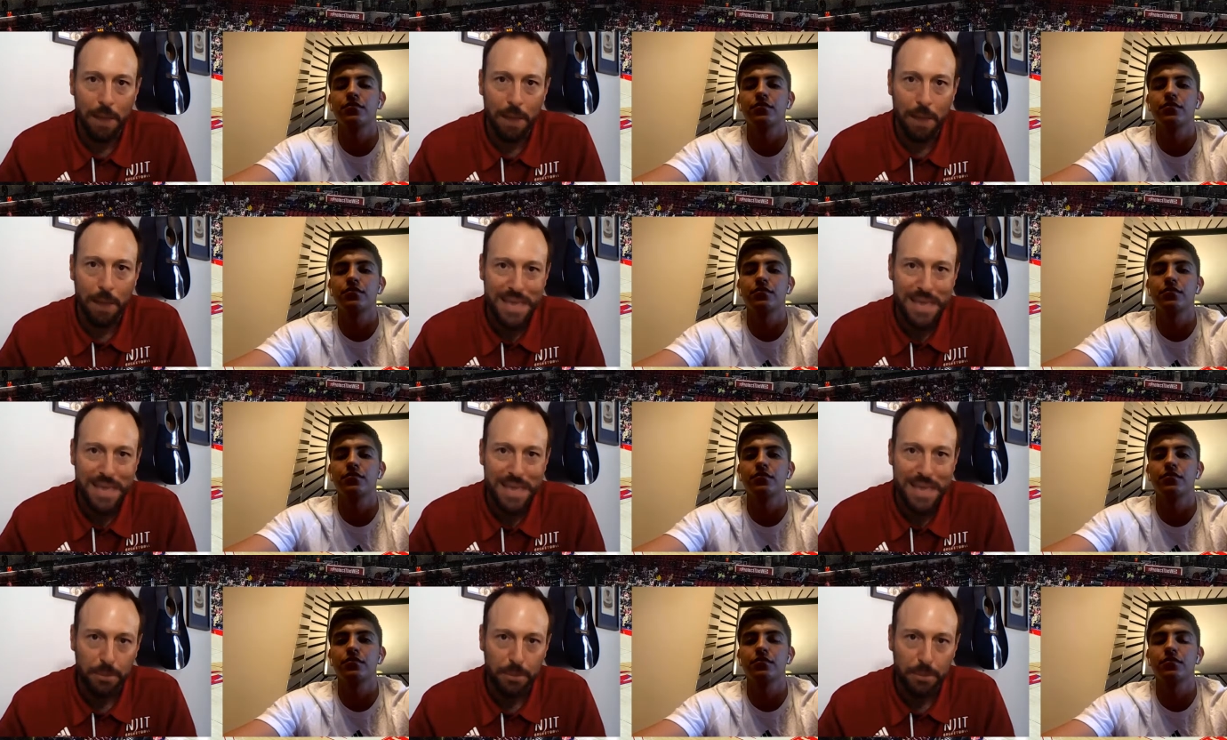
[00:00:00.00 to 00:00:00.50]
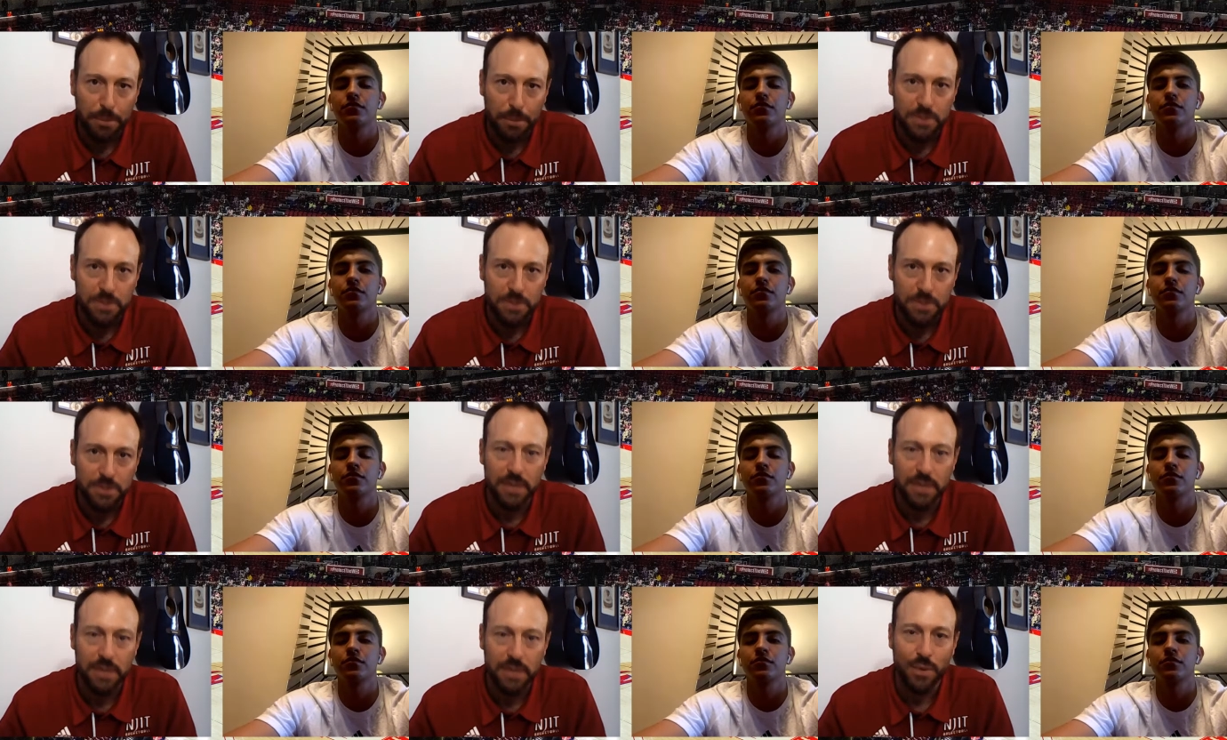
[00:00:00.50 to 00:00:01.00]
Speaker 1: being immersed
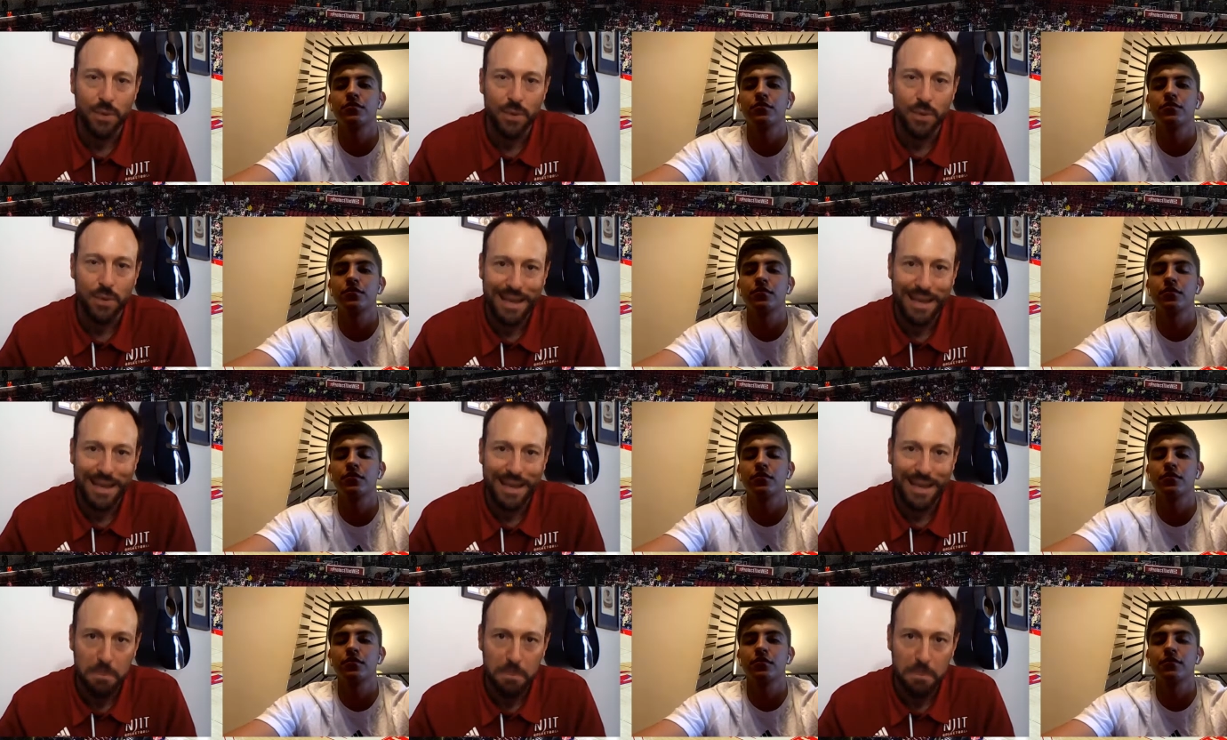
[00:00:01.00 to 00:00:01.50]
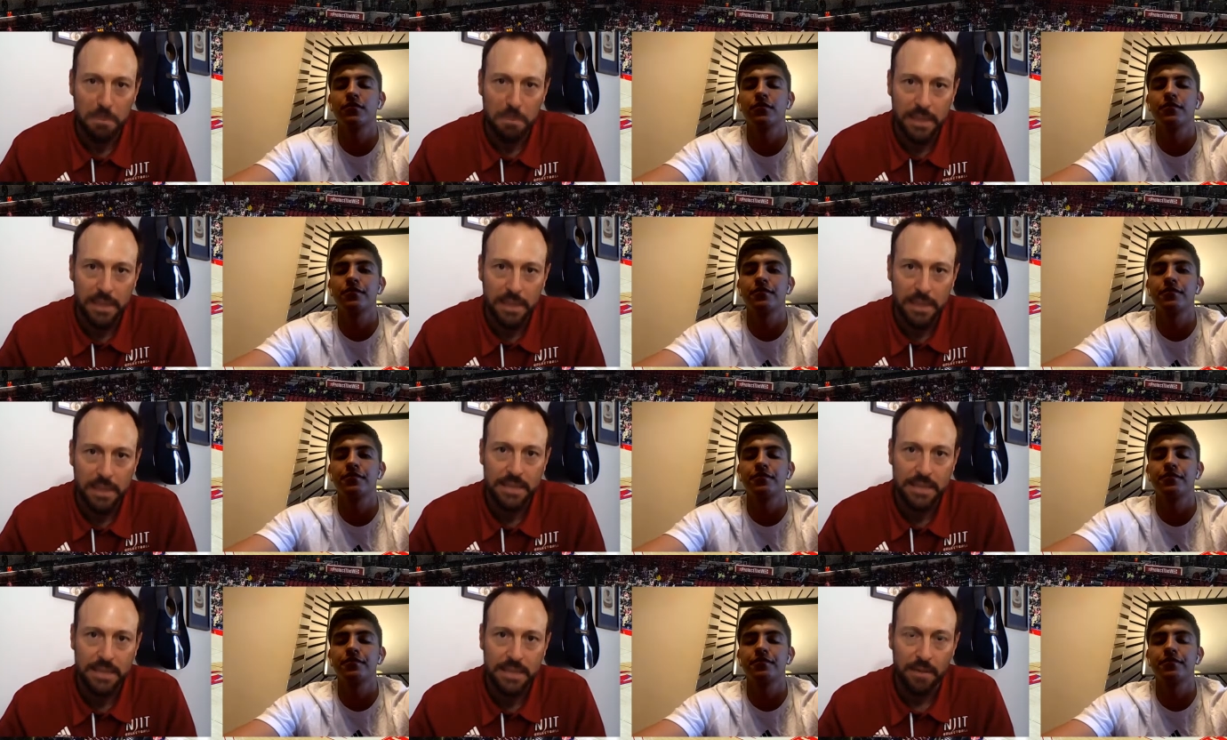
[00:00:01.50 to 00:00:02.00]
into it, getting the
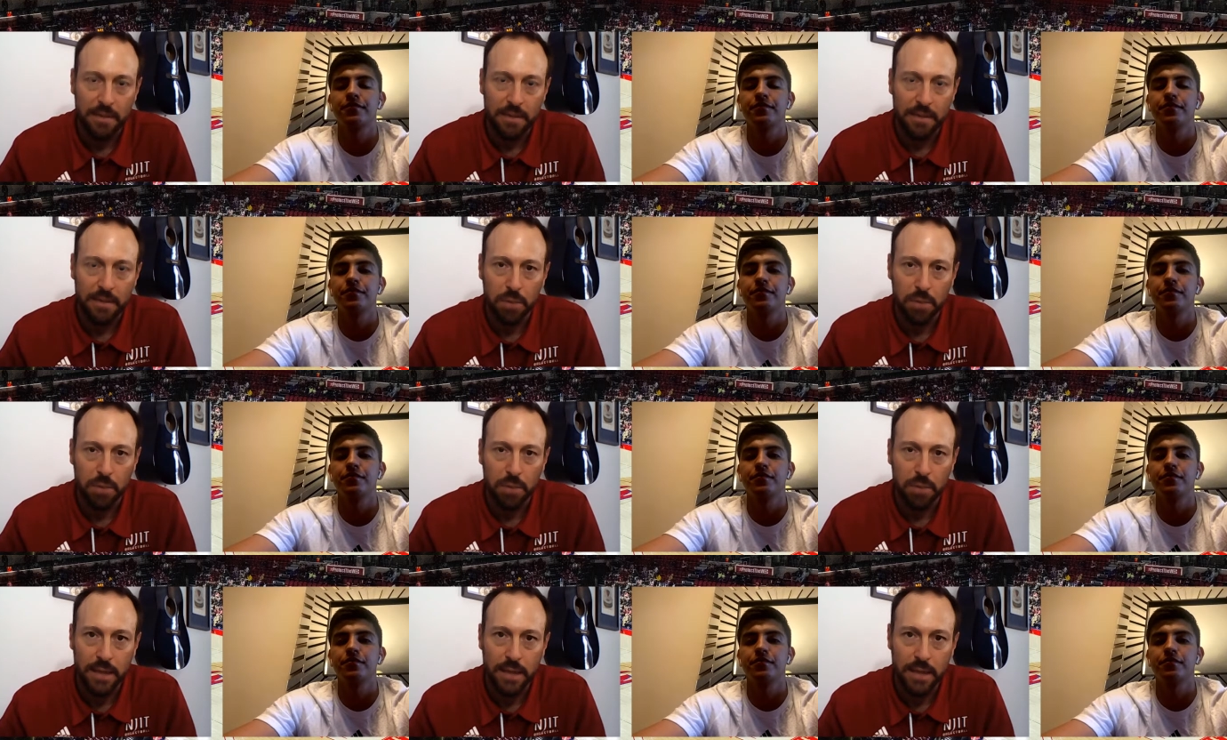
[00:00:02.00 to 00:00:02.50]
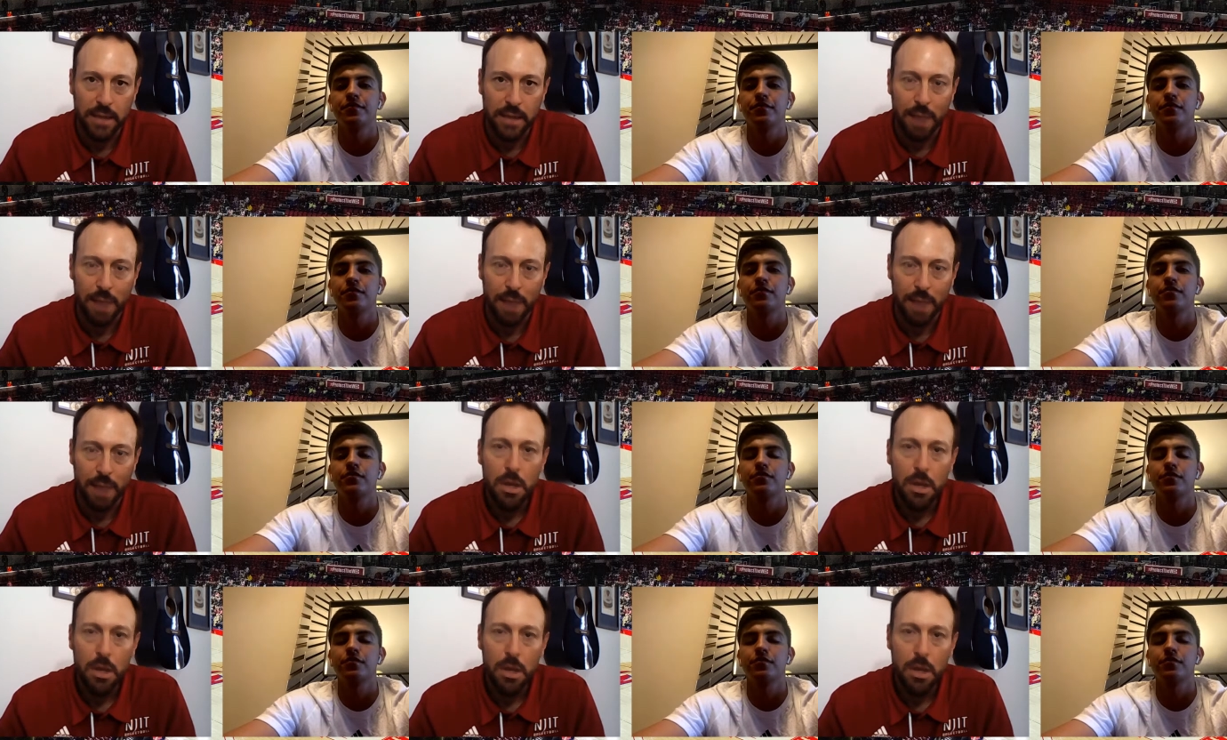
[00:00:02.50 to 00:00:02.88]
minutes, getting the playing time.